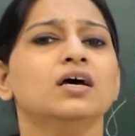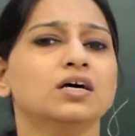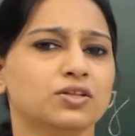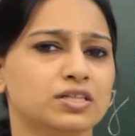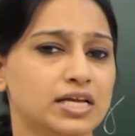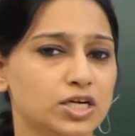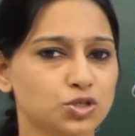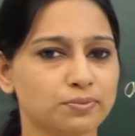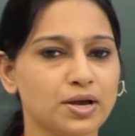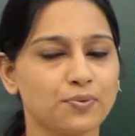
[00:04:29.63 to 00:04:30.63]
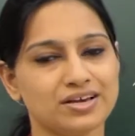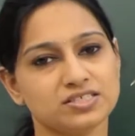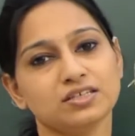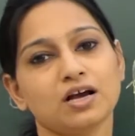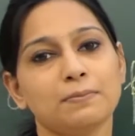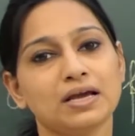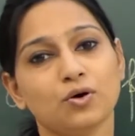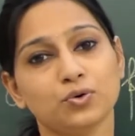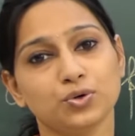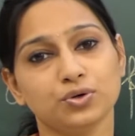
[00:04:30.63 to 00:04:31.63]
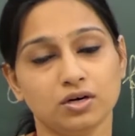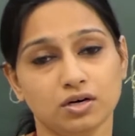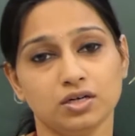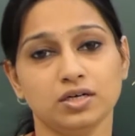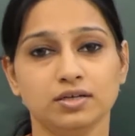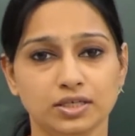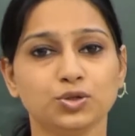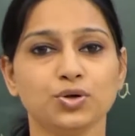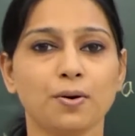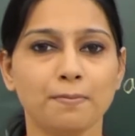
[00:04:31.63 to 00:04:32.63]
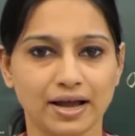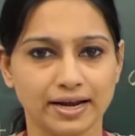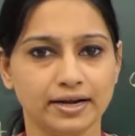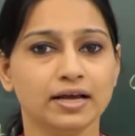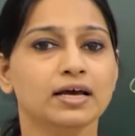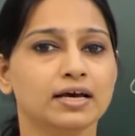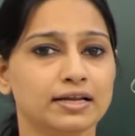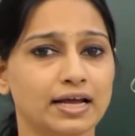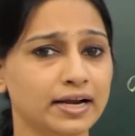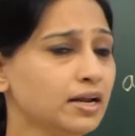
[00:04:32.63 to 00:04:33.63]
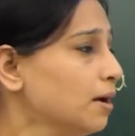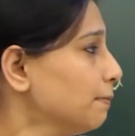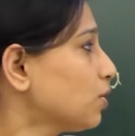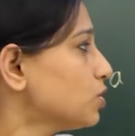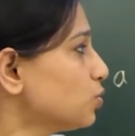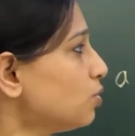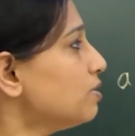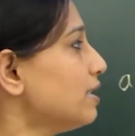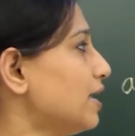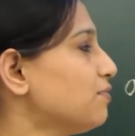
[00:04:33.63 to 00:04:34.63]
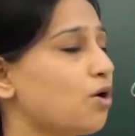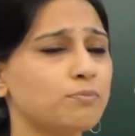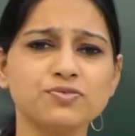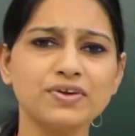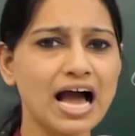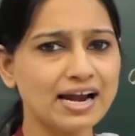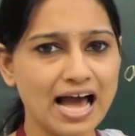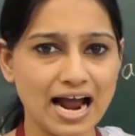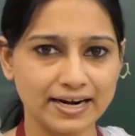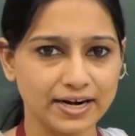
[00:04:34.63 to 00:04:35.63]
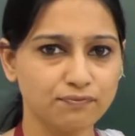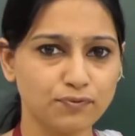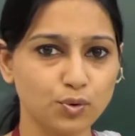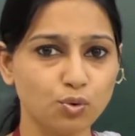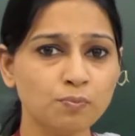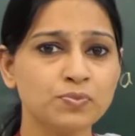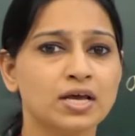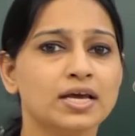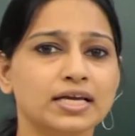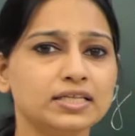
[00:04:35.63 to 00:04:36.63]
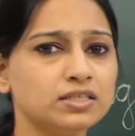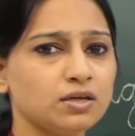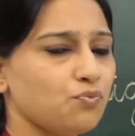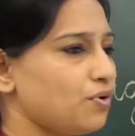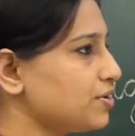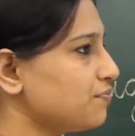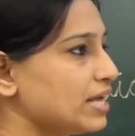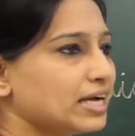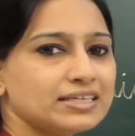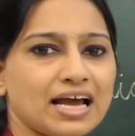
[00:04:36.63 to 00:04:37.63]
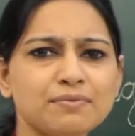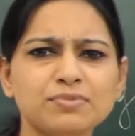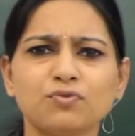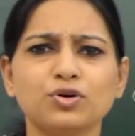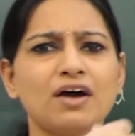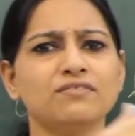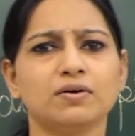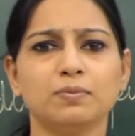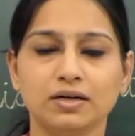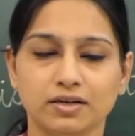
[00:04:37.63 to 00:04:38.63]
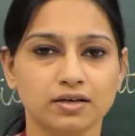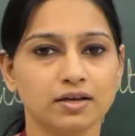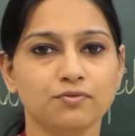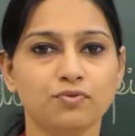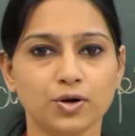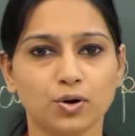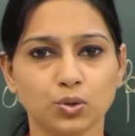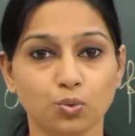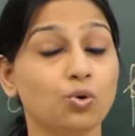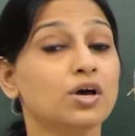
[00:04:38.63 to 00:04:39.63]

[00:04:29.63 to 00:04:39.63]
Now there should be a question coming on into your mind, right? Because you know, red worms we had added few. In 1 week time they would have doubled in 1 or 2.